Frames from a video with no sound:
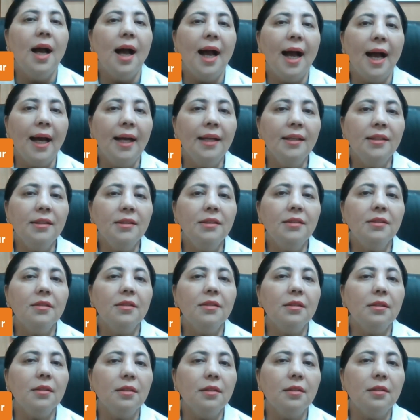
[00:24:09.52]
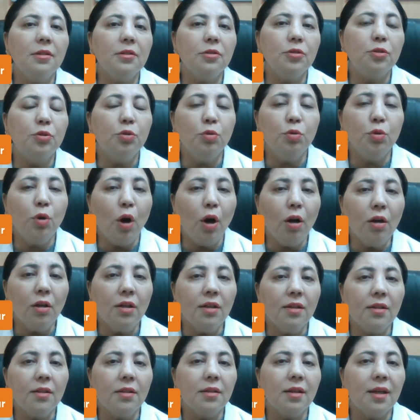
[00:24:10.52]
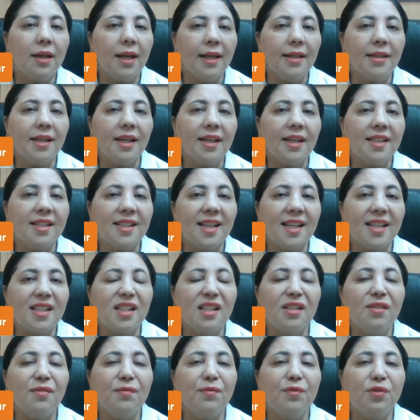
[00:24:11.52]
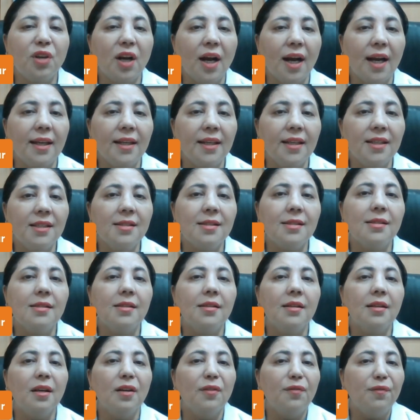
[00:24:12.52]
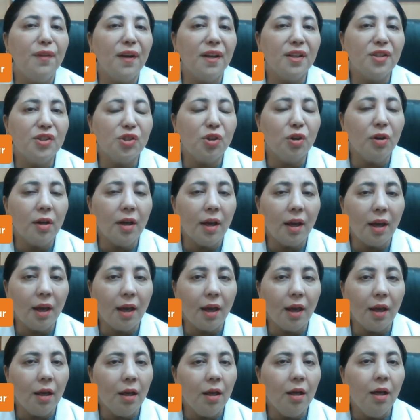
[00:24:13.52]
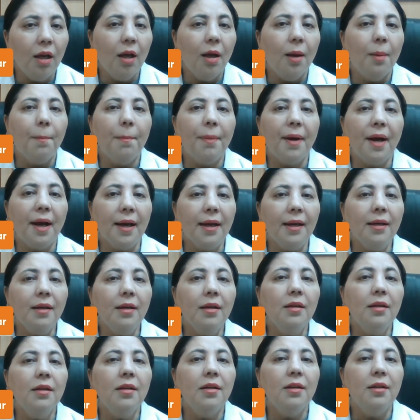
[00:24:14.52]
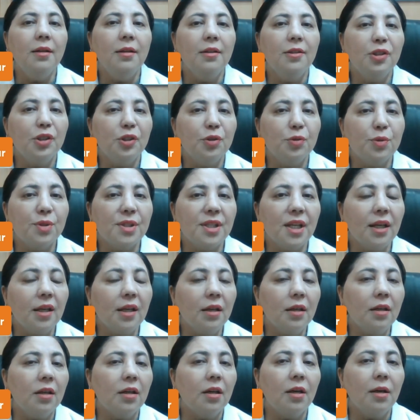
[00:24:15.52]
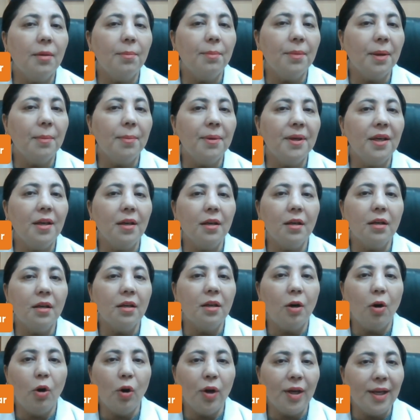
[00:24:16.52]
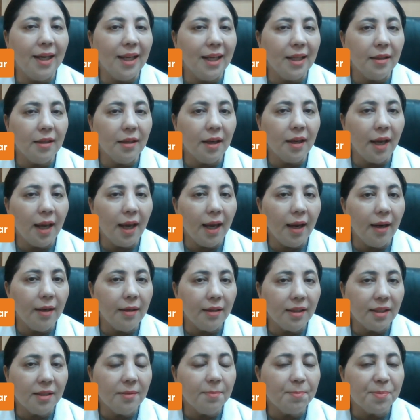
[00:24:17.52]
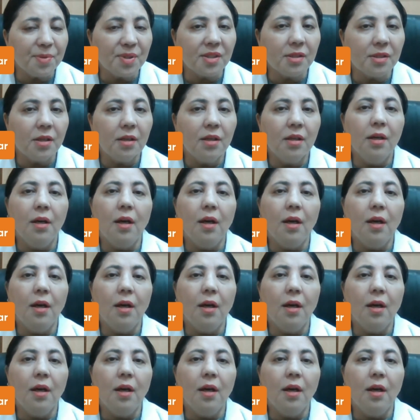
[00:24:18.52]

And do not let excessive dryness affect your hair by using maybe oiling the hair tips,